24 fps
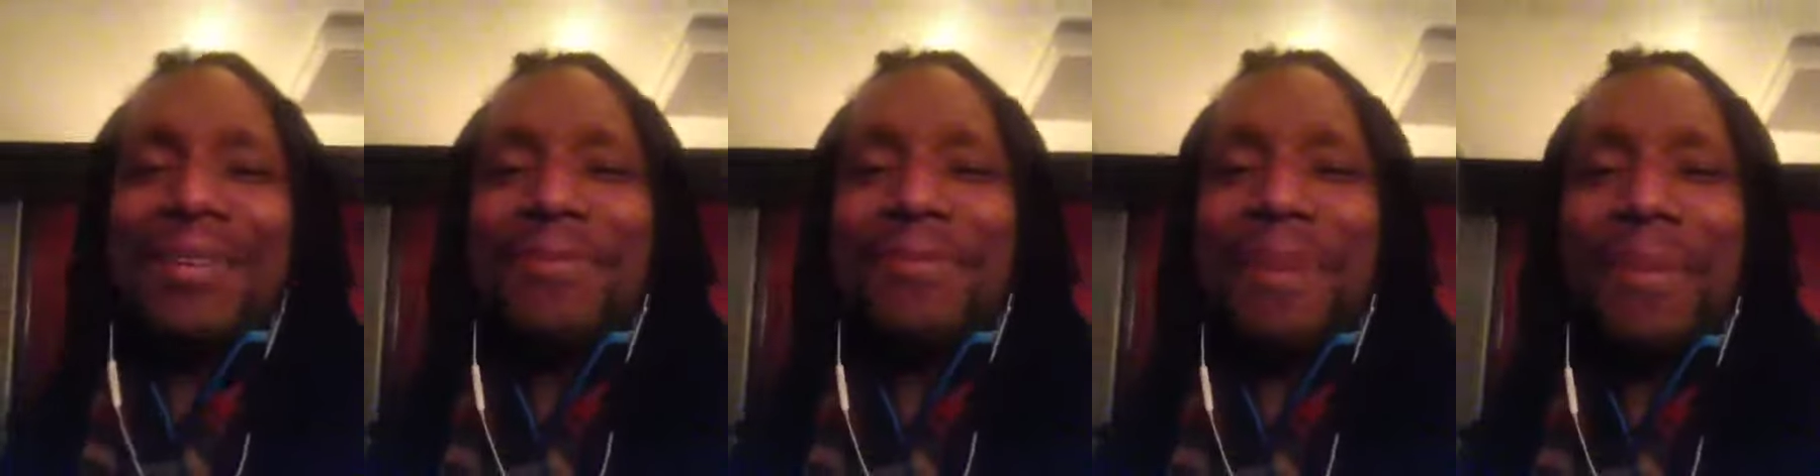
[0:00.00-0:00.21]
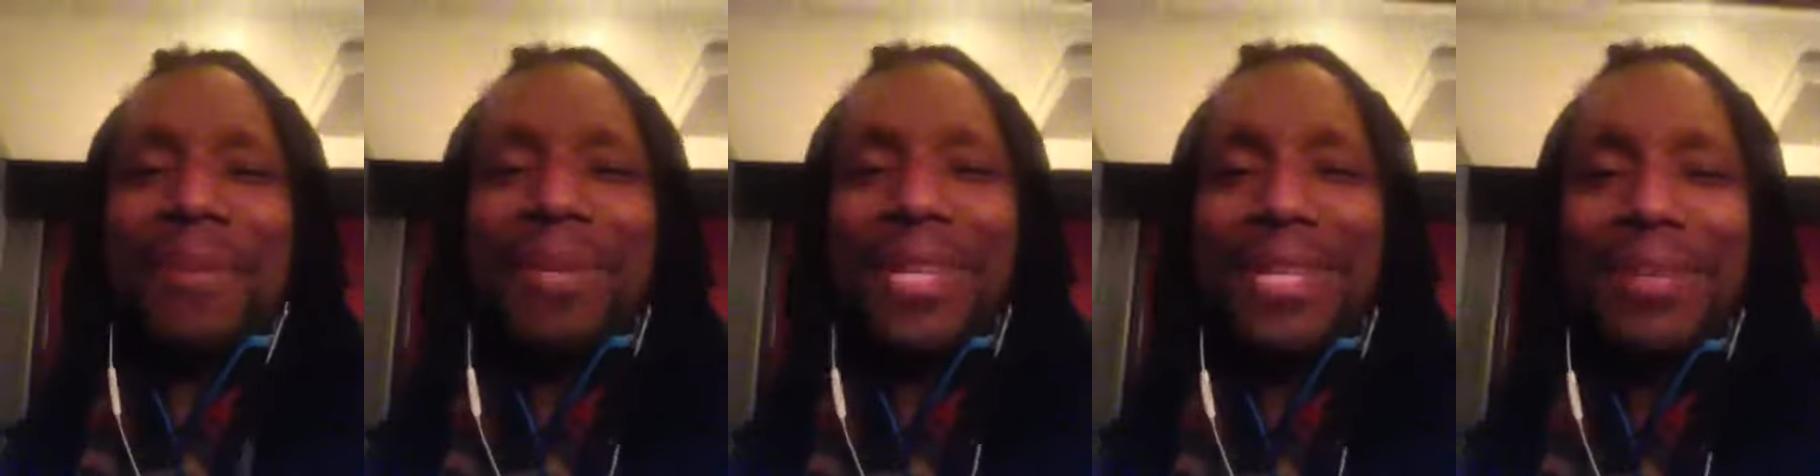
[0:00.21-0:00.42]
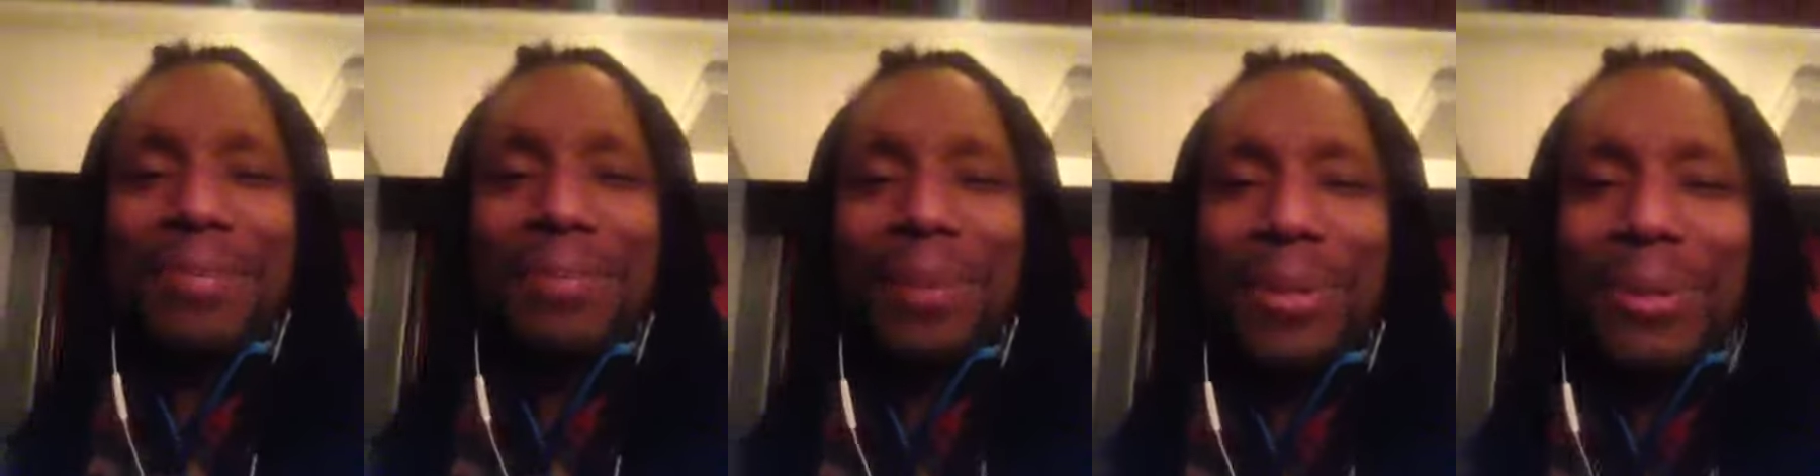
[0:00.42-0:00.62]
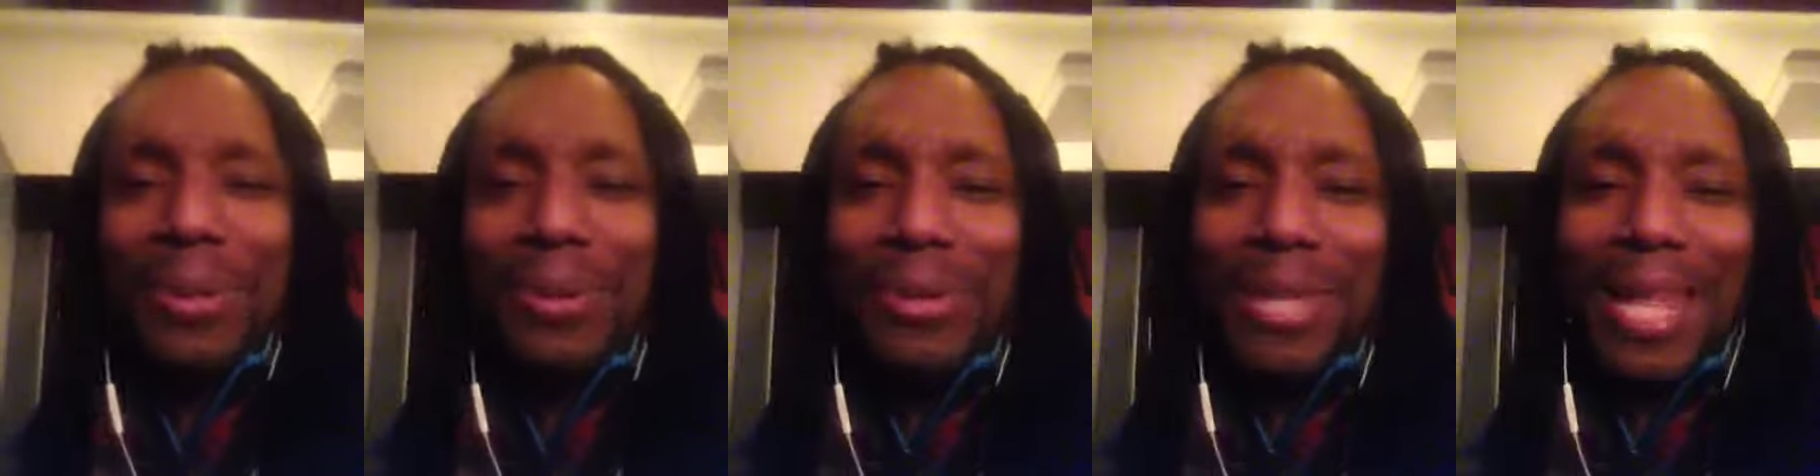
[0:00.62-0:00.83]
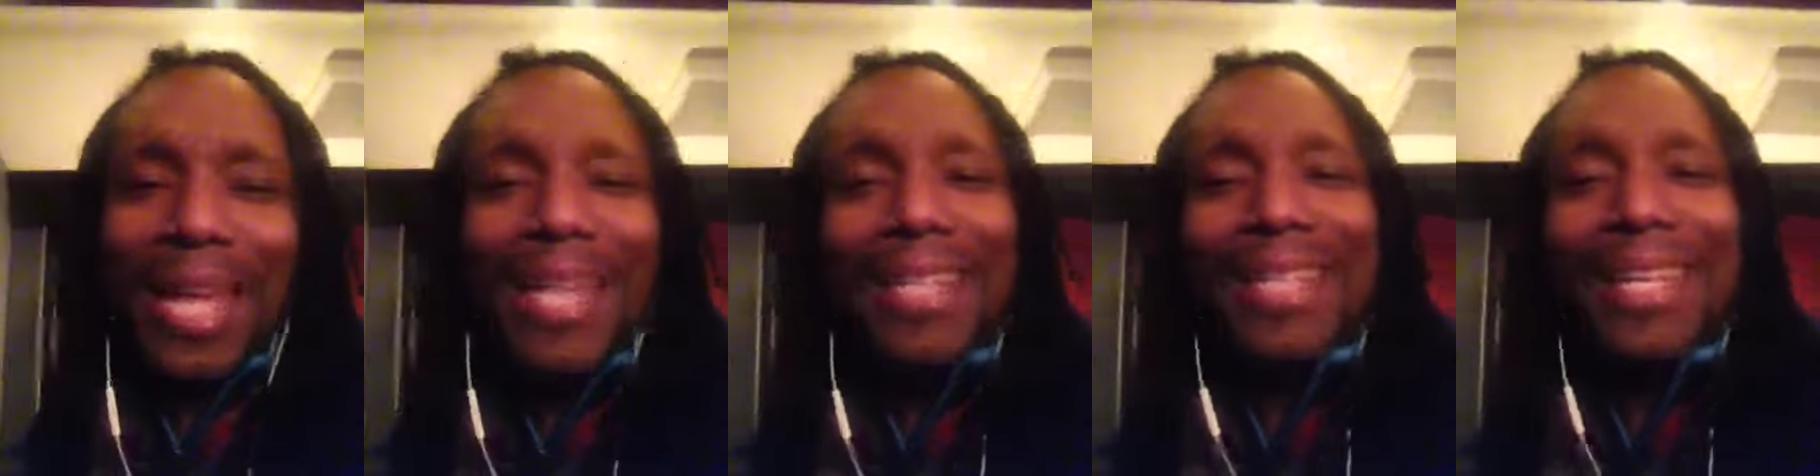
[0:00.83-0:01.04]
you remember this
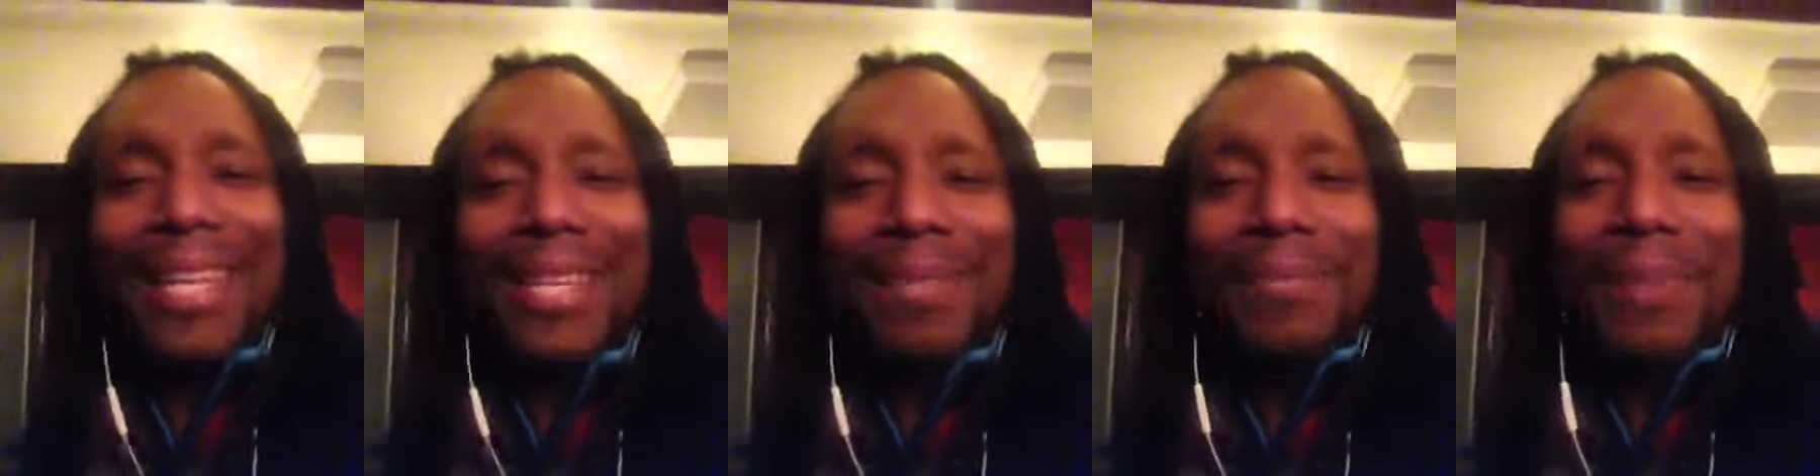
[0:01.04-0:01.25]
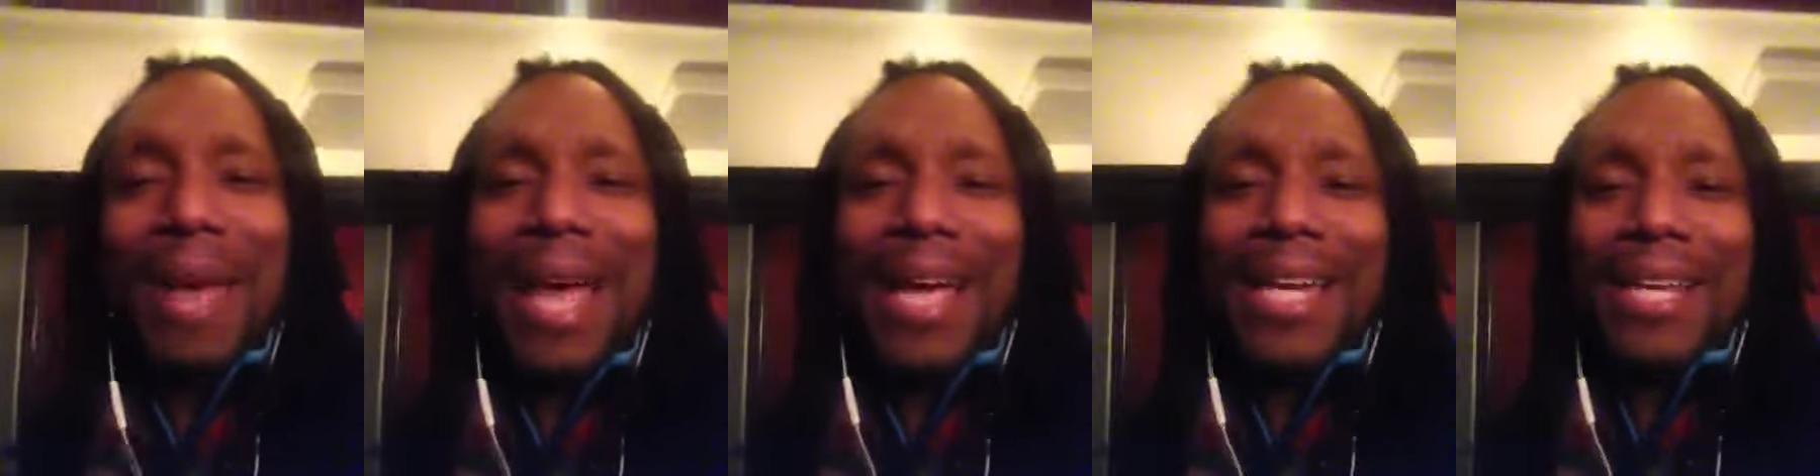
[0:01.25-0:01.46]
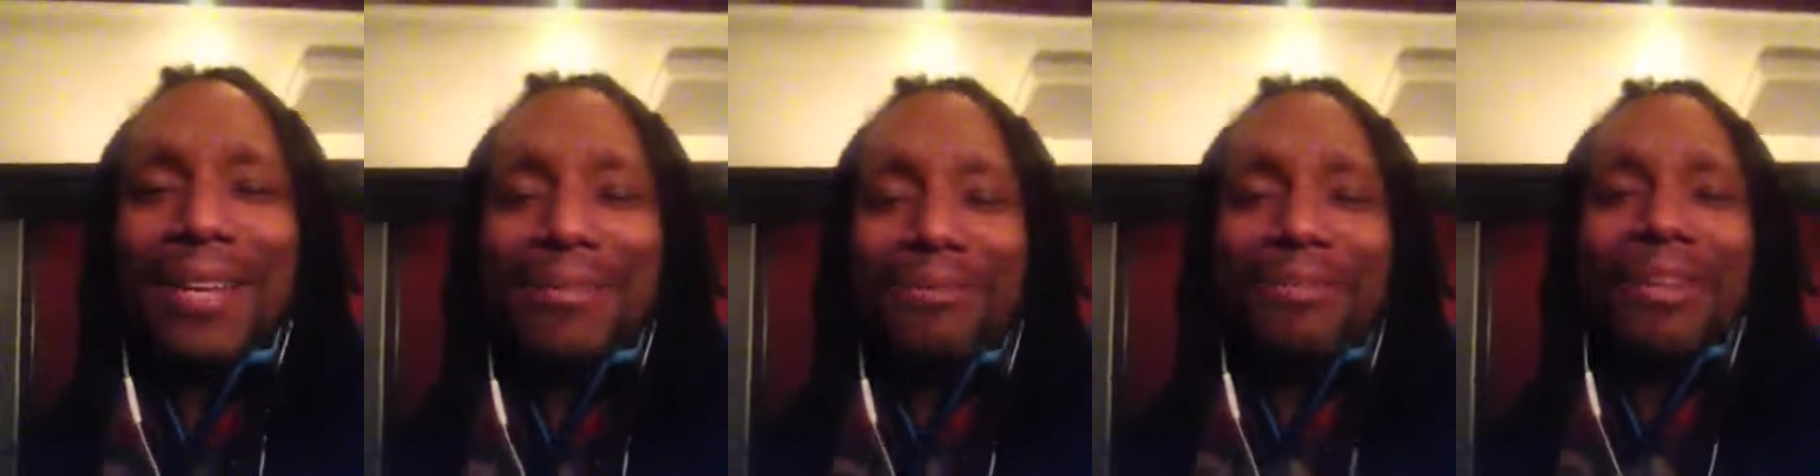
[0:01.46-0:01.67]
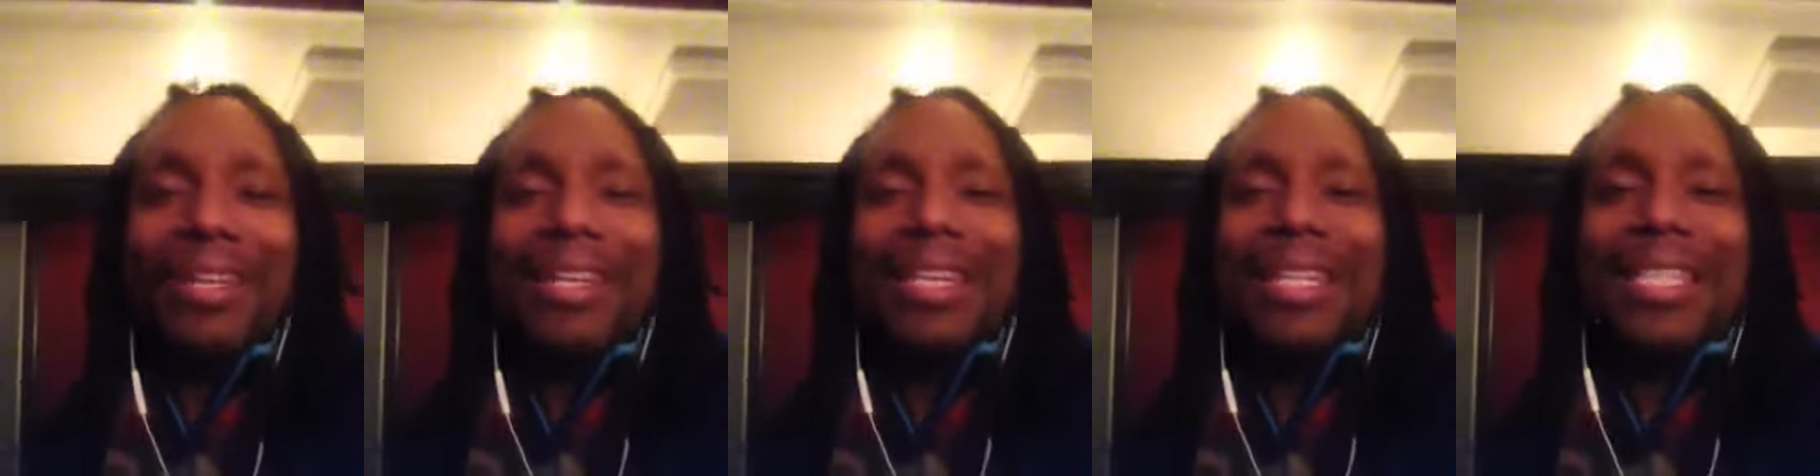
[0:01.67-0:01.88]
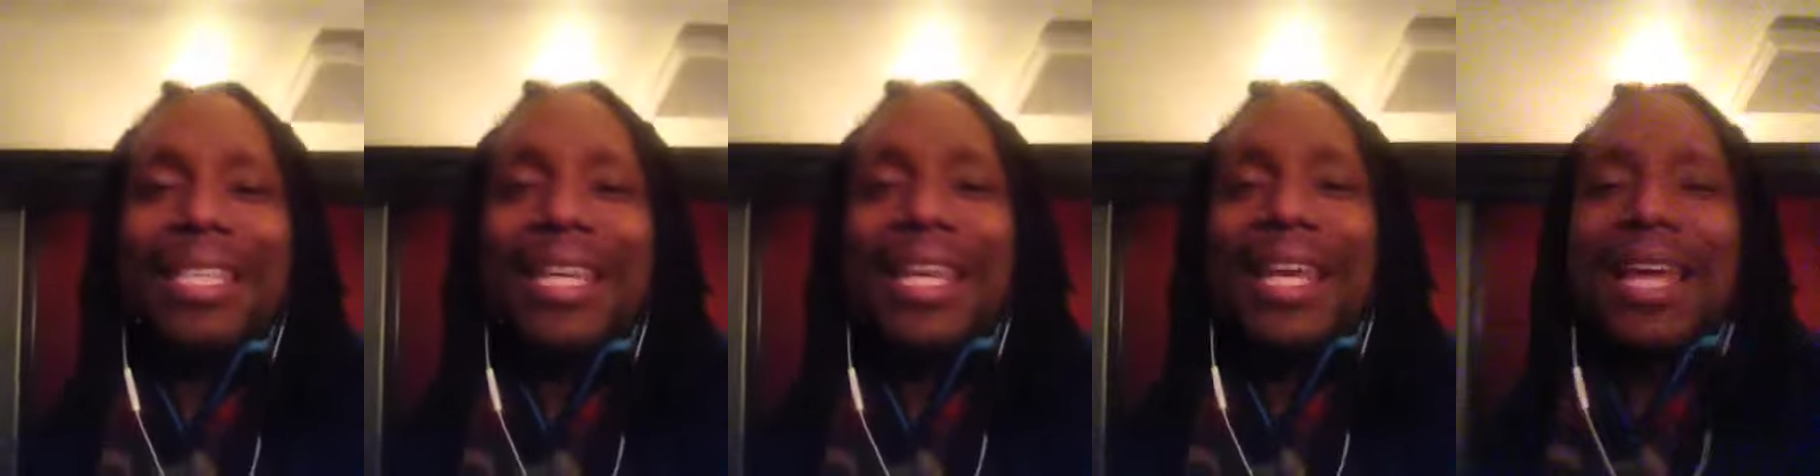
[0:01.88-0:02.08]
blues like this back in the
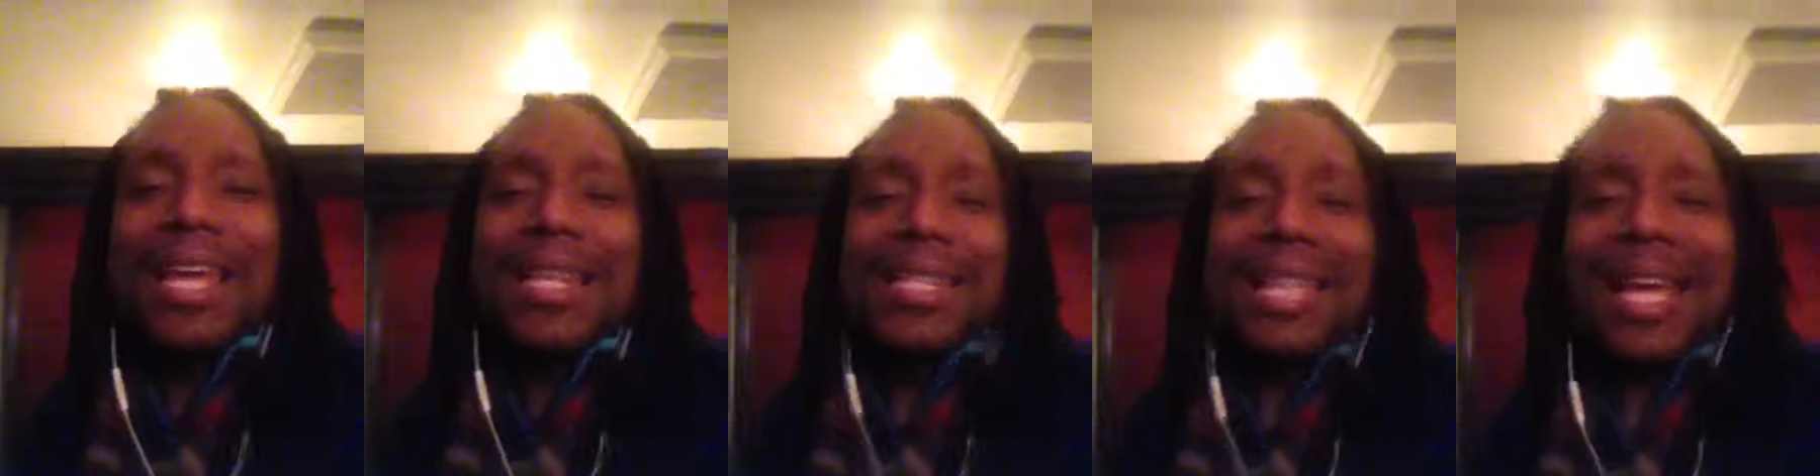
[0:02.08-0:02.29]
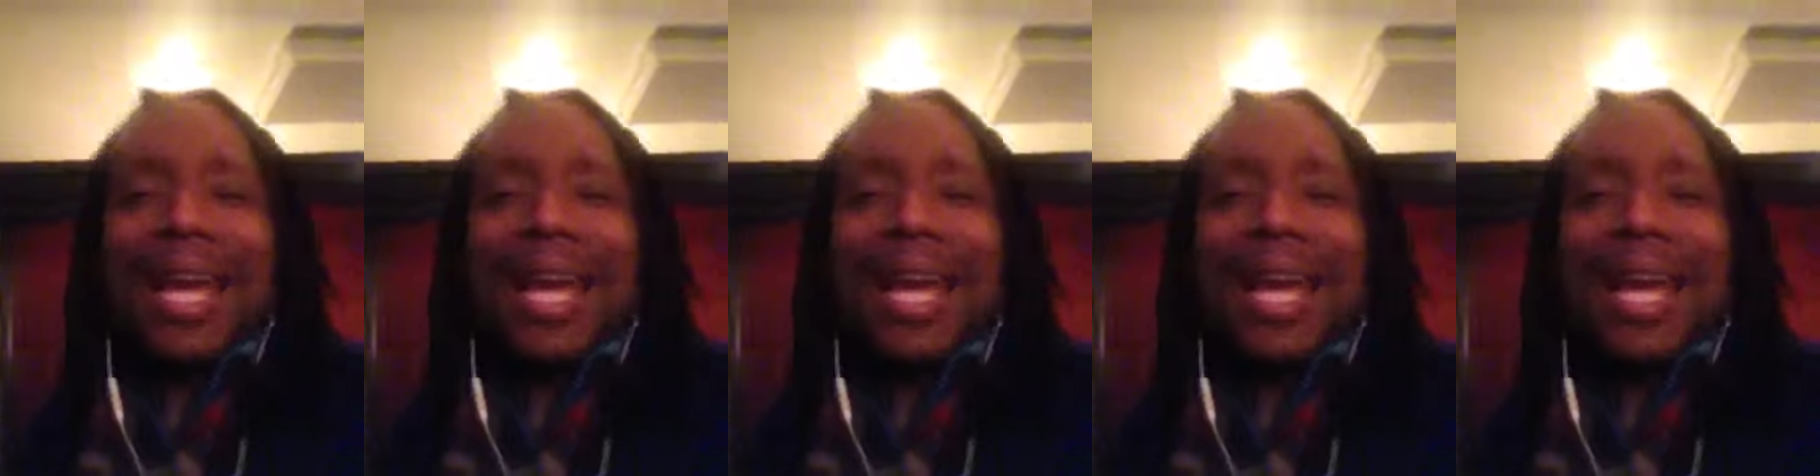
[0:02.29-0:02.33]
50s?